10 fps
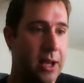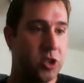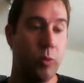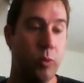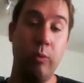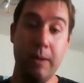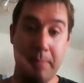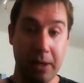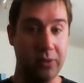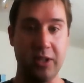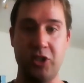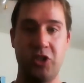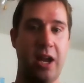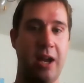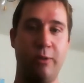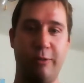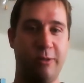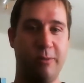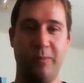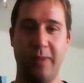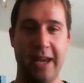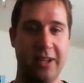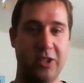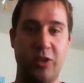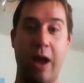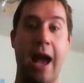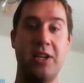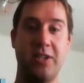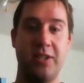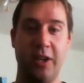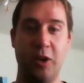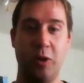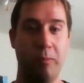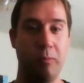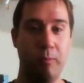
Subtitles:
So we rebuilt this chamber from like scratch, you know,